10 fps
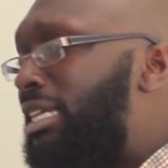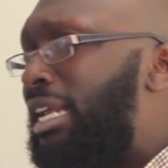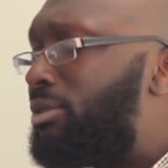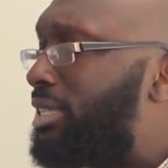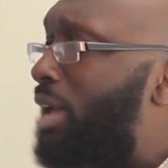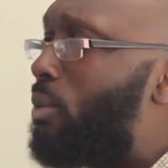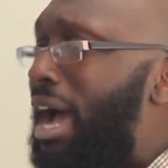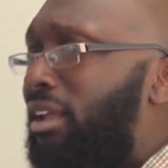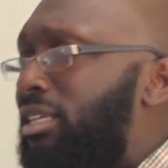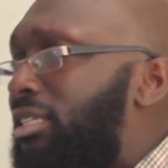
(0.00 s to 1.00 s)
in and I was like,
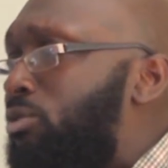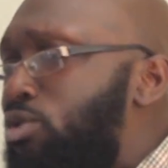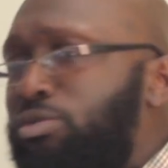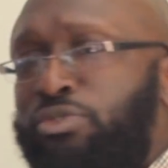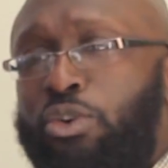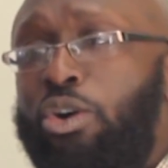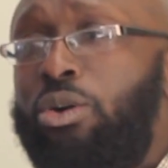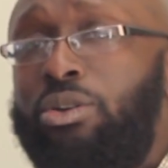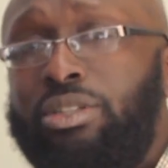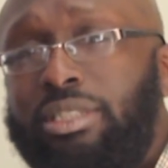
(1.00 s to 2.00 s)
wow, look, the room's full.